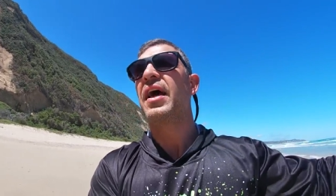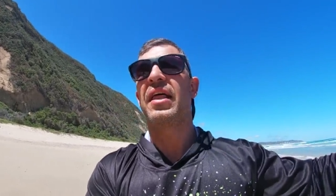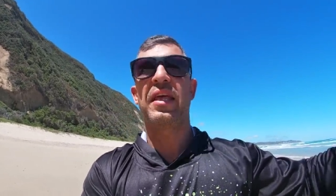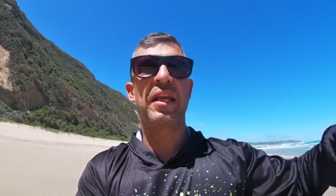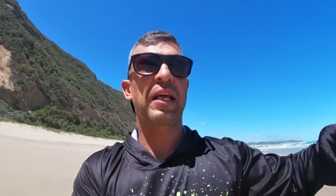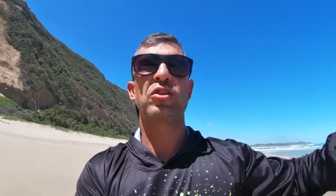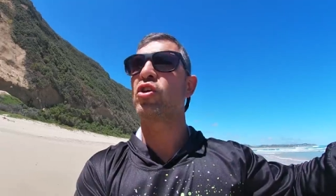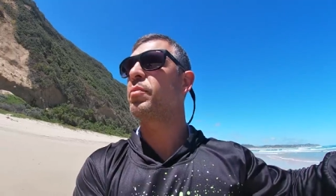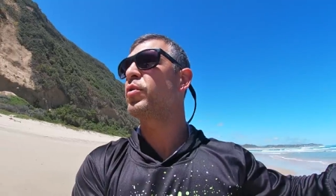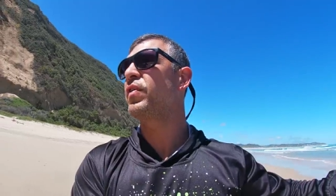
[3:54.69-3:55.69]
And then they can
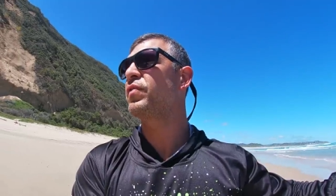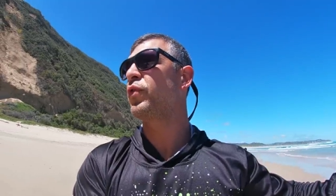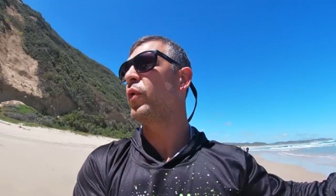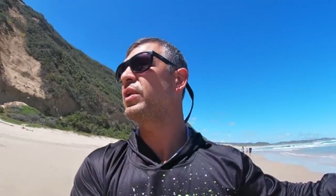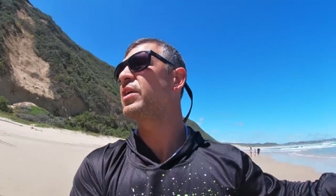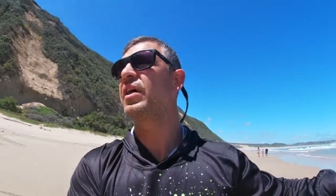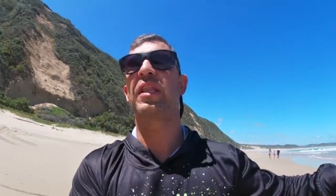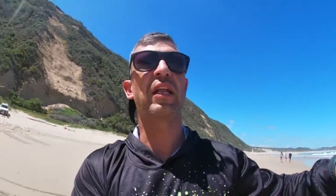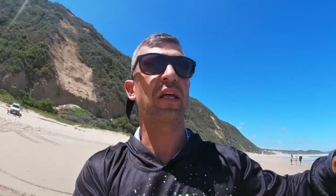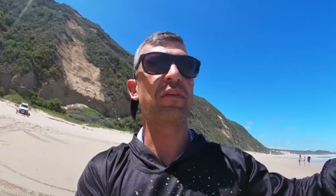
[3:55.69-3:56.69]
start moving forward, and
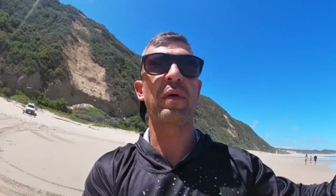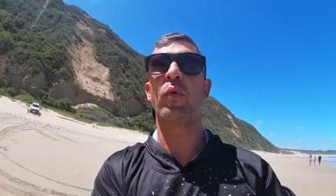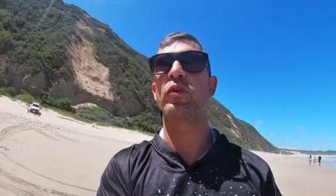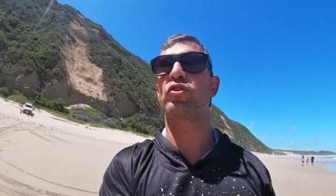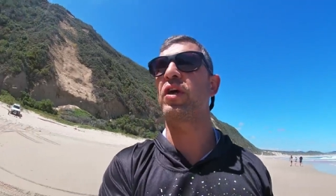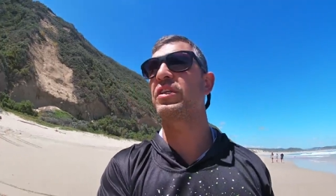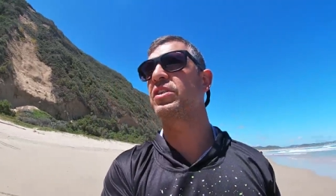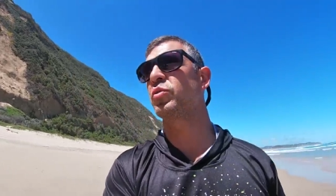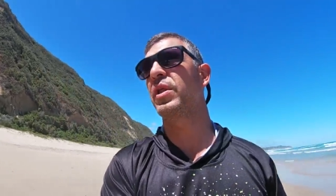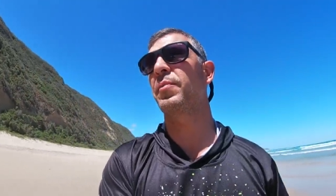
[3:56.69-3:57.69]
then I'll give them more
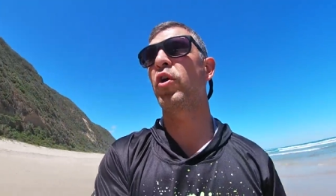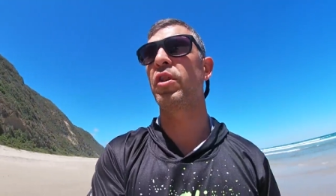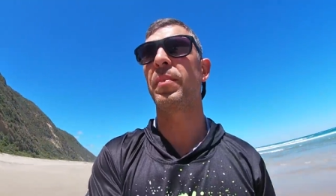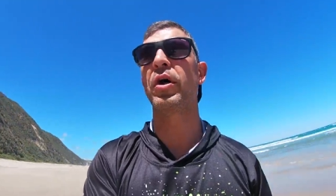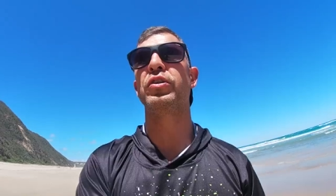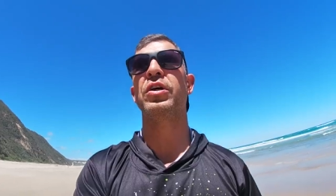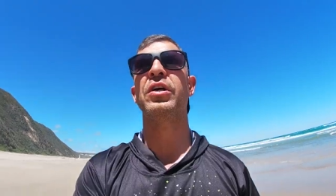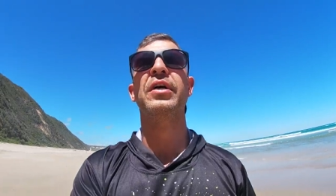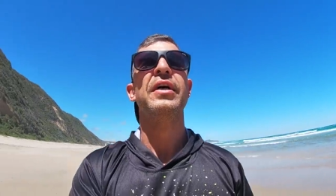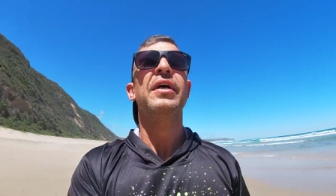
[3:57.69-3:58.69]
instructions when I'm on the boat.
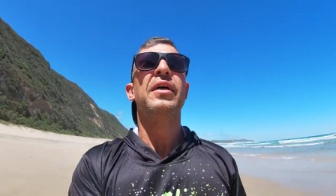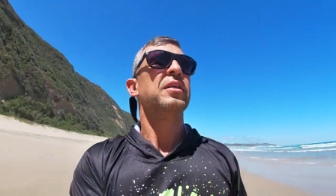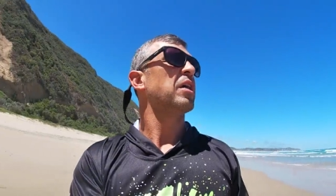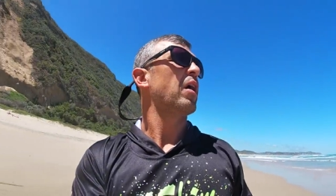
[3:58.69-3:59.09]
So